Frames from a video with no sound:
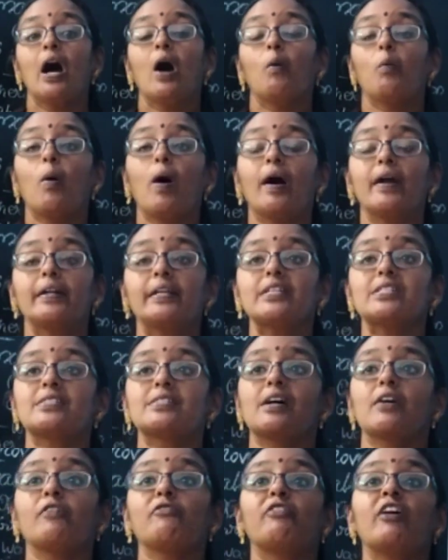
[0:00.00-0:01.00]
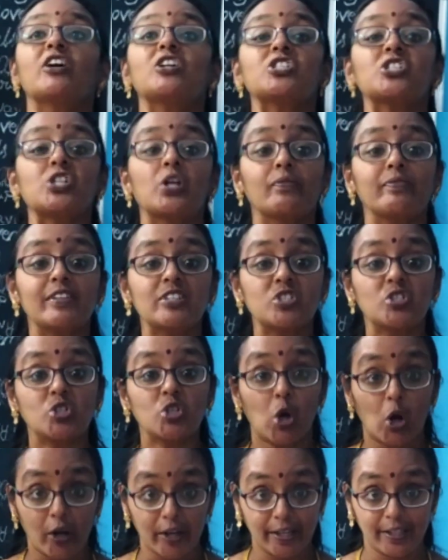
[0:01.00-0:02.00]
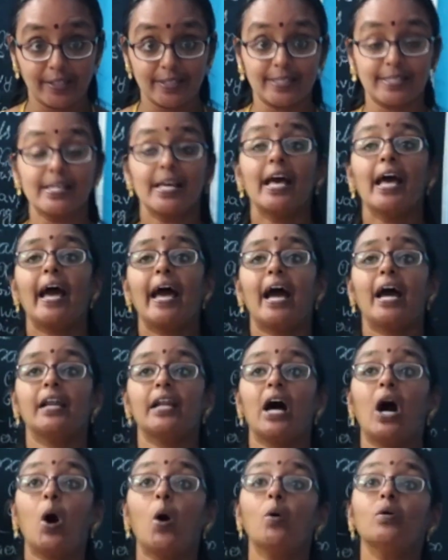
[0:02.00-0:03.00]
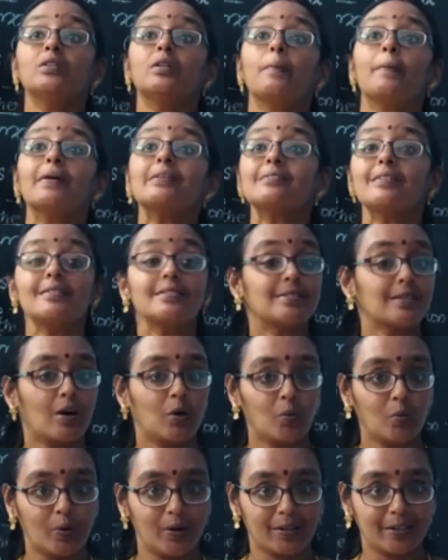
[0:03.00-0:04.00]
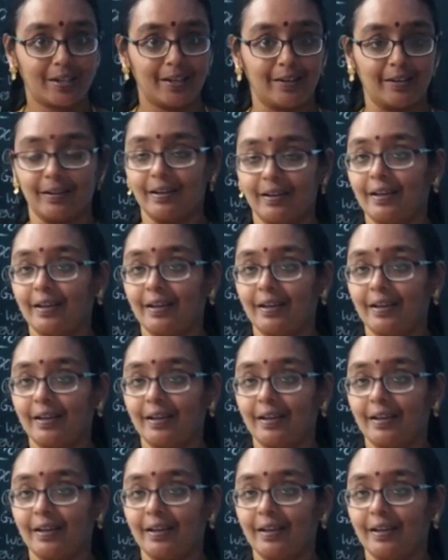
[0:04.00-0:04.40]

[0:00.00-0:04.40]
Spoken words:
What is the function of these joints and how the muscles are working.